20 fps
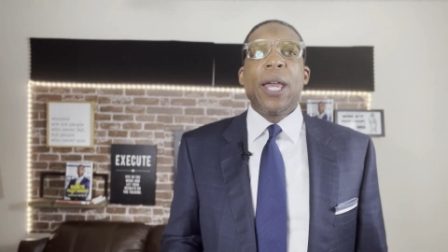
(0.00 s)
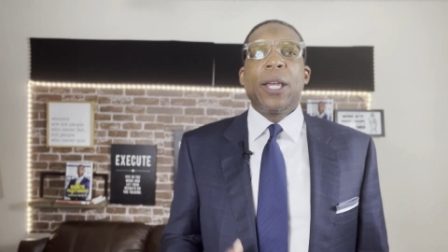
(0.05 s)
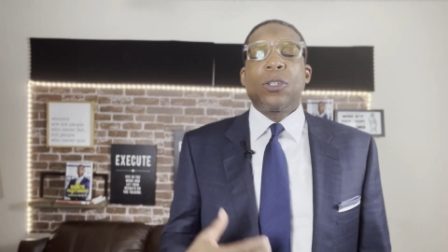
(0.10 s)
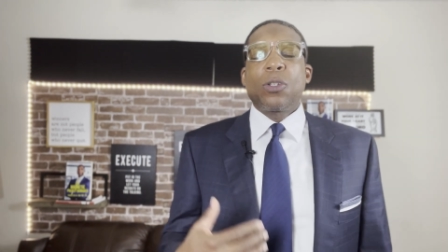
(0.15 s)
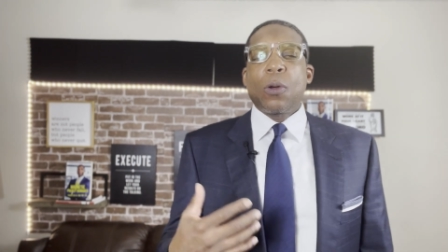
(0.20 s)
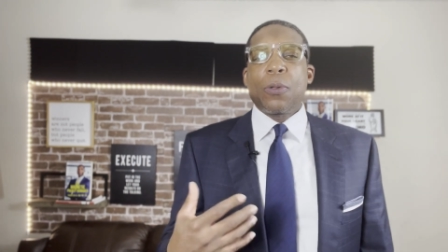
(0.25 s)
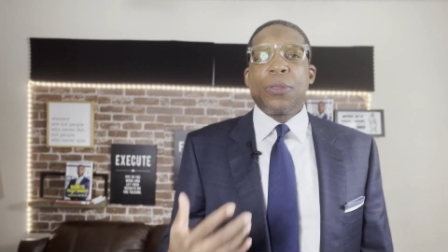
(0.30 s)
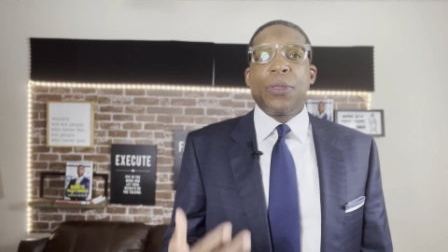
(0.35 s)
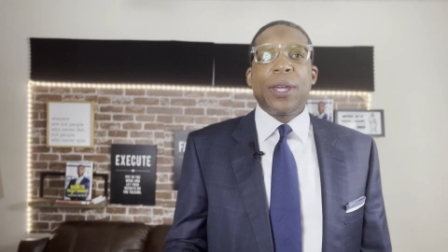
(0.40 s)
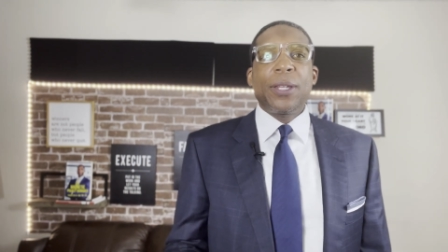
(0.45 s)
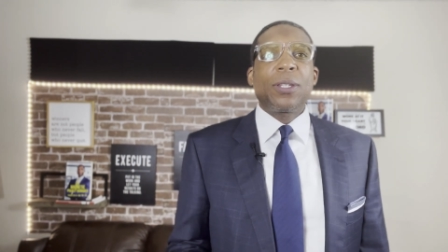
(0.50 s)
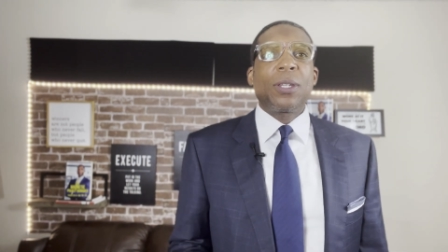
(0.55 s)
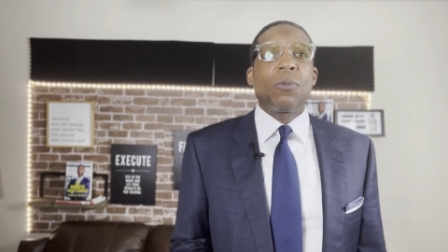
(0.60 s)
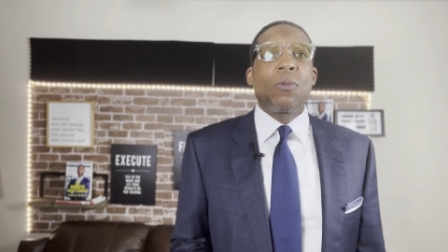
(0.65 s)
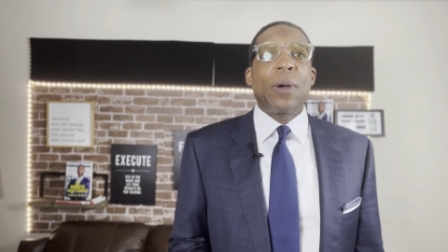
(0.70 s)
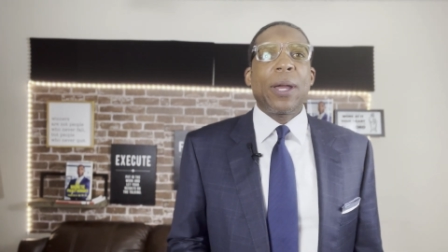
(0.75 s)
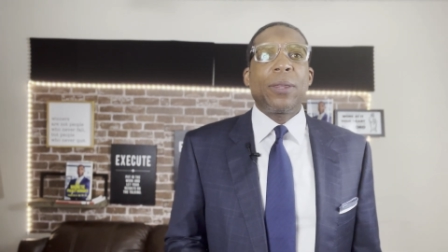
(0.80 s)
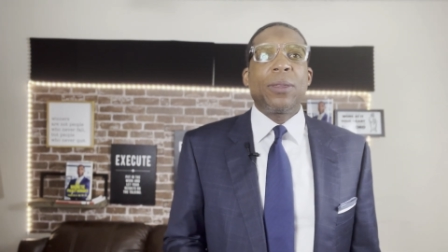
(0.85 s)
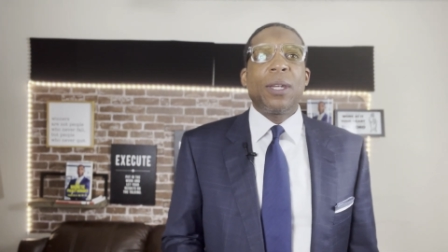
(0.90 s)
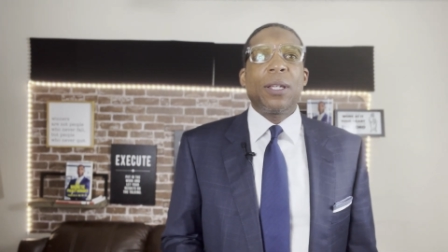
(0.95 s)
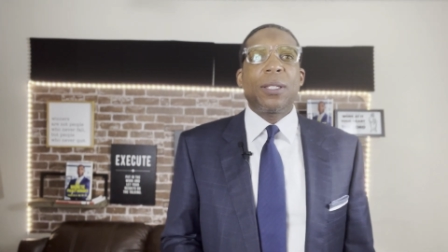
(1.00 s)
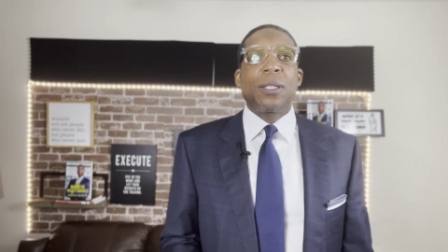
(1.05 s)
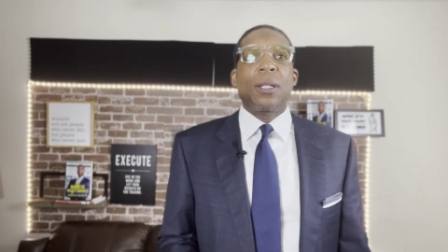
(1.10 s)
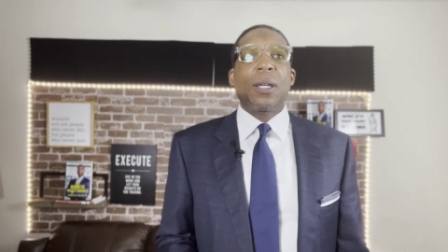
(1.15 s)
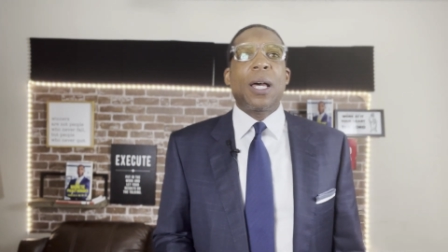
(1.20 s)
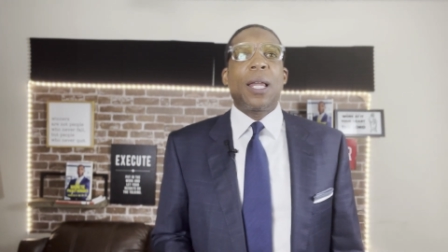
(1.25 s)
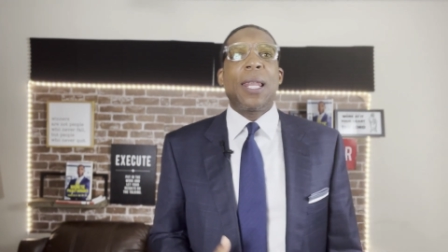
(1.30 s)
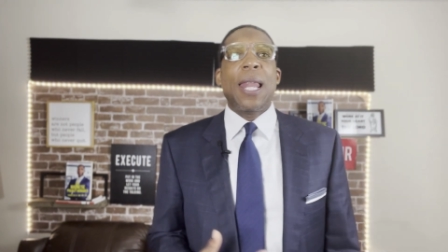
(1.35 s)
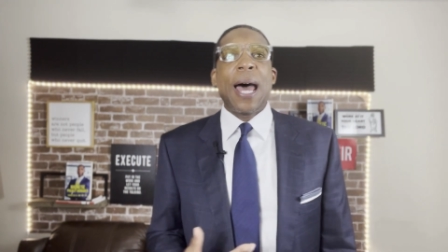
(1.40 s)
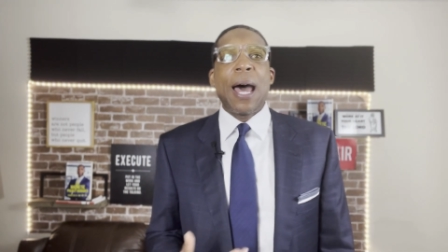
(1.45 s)
So this this
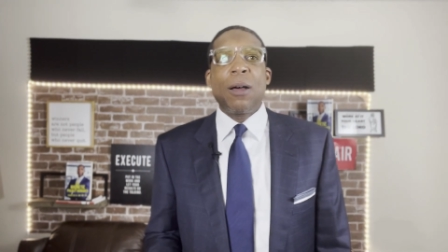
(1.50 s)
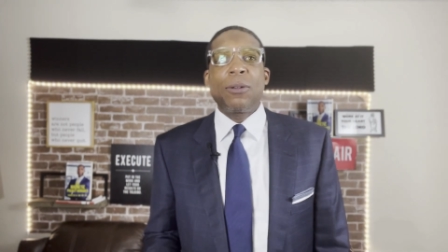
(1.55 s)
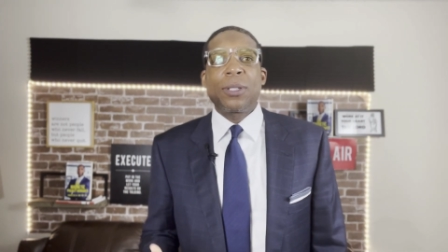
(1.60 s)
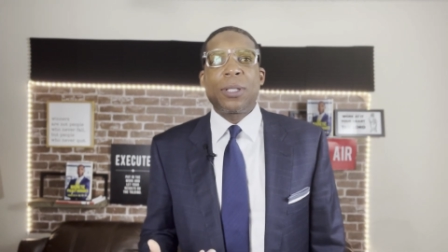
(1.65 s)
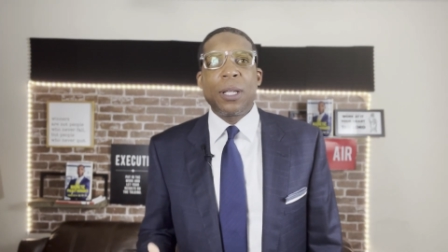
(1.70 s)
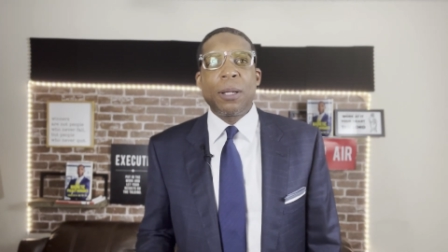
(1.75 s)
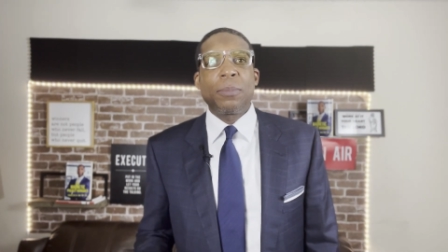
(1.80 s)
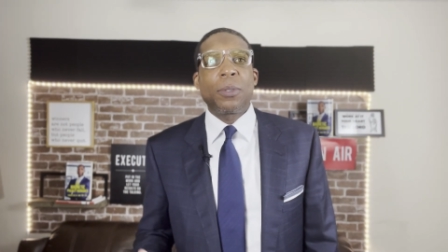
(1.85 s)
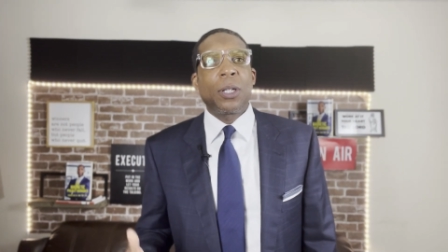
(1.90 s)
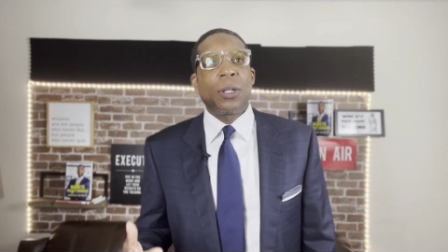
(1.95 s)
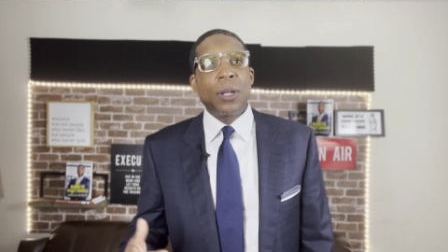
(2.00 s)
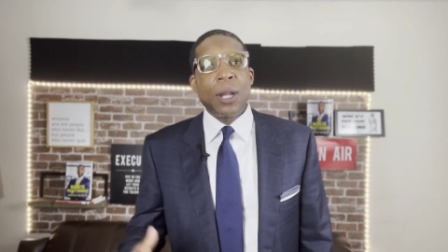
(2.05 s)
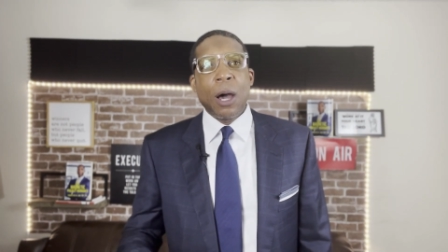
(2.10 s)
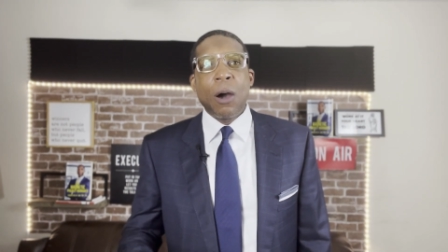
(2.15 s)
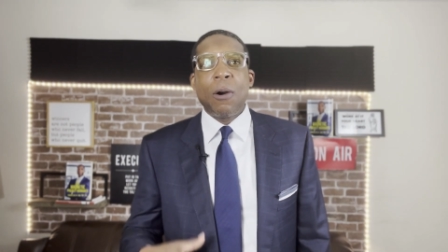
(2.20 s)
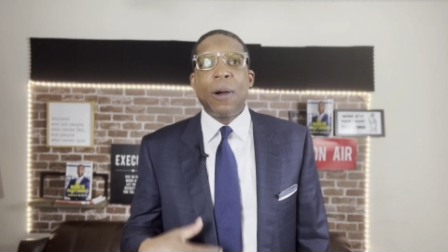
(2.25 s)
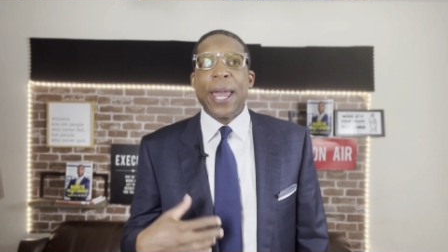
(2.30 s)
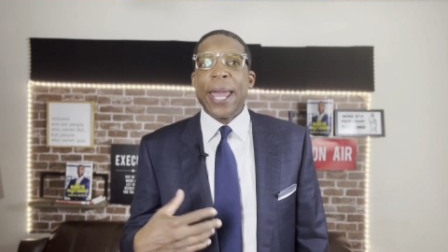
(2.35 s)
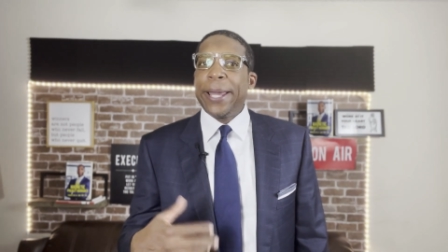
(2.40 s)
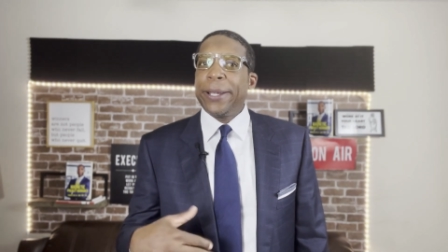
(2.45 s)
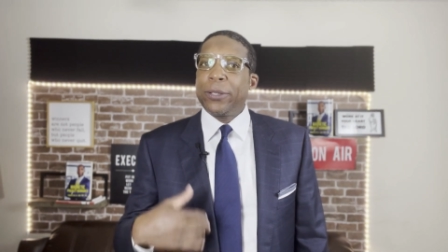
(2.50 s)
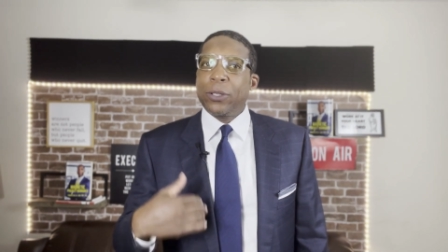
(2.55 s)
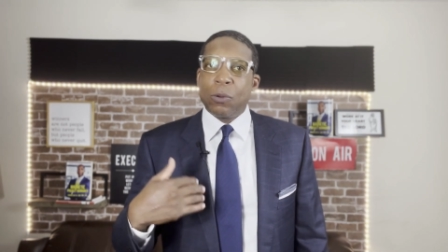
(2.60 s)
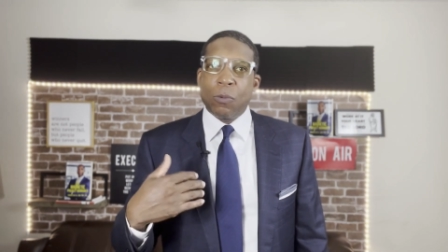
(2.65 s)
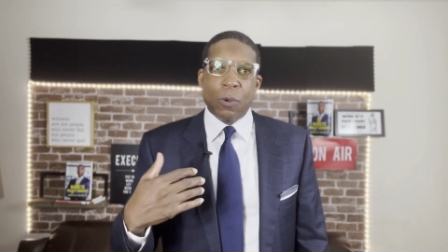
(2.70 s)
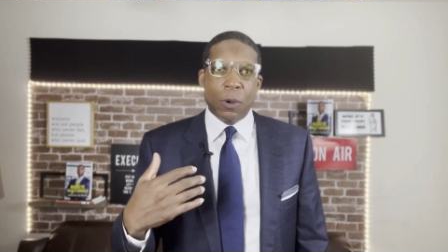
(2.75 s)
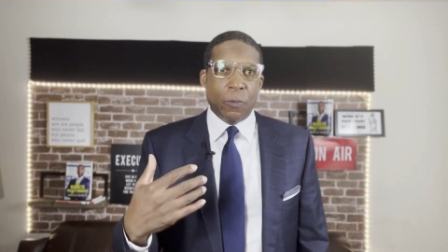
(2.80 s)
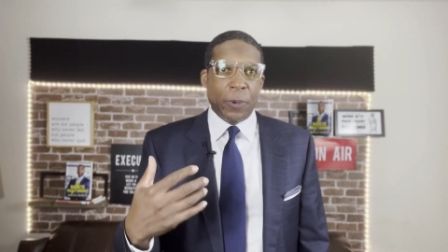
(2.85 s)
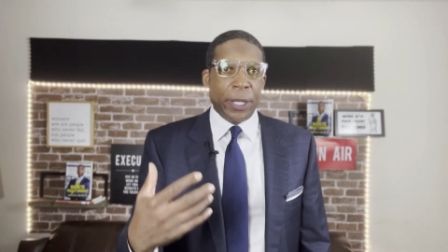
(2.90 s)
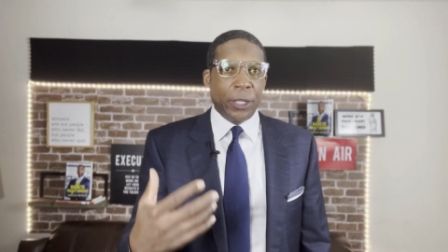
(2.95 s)
allows them to know, hey, so
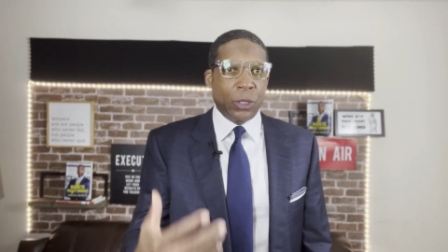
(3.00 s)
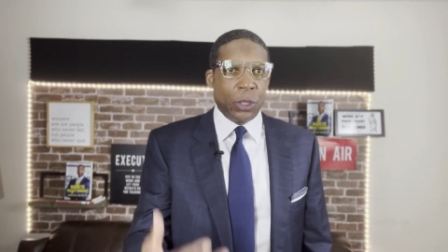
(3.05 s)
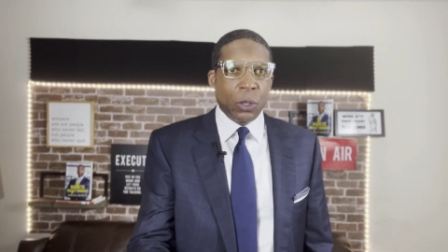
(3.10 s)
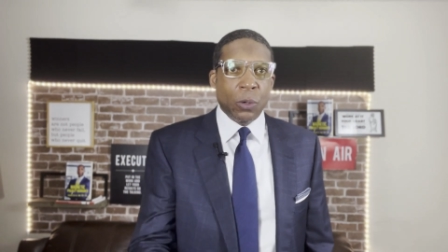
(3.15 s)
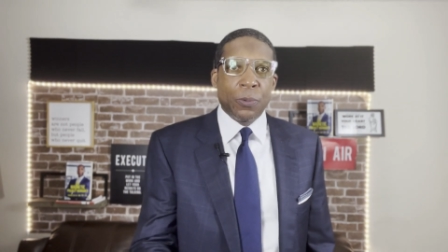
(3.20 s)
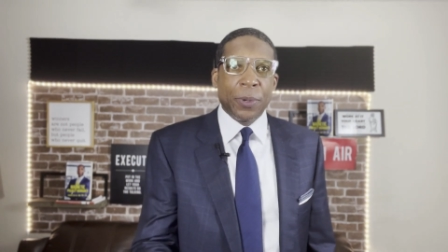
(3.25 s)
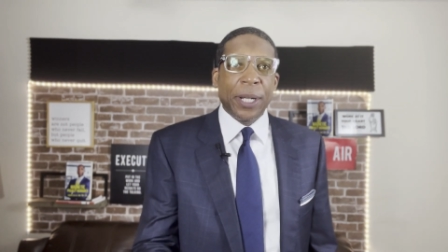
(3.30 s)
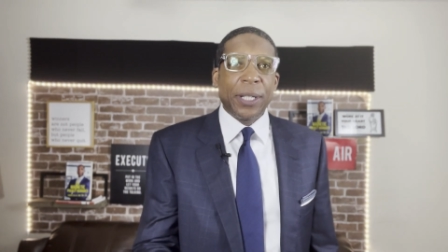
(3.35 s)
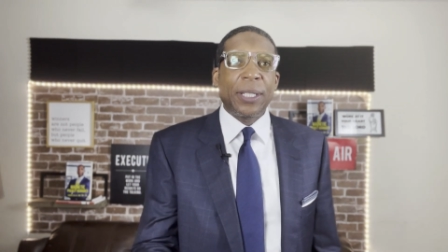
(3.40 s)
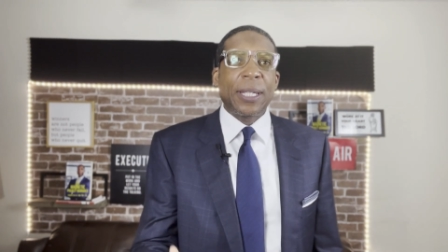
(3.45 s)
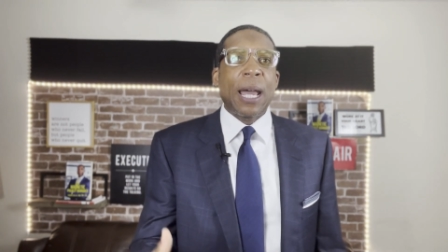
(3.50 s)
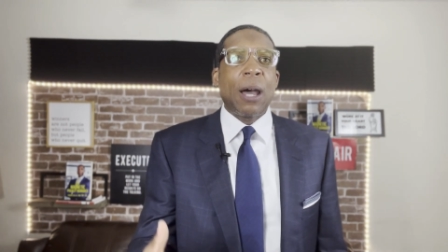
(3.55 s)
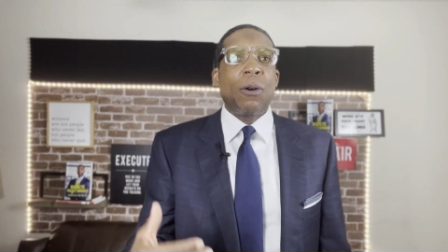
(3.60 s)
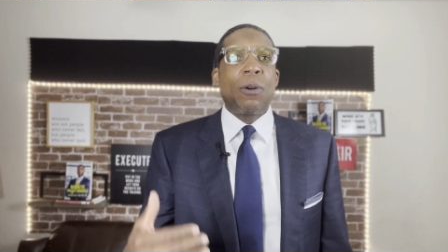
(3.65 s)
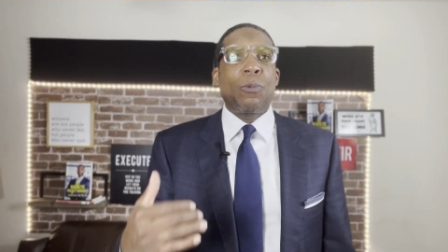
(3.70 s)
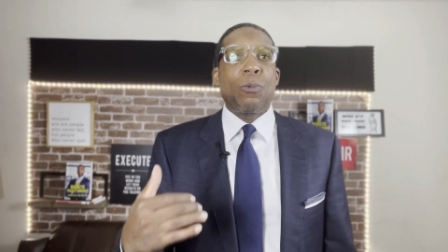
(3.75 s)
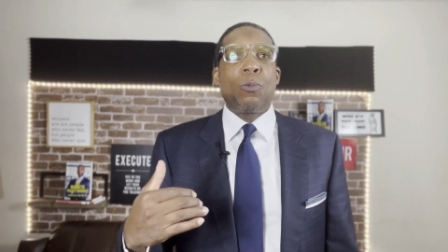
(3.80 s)
when we do reach out,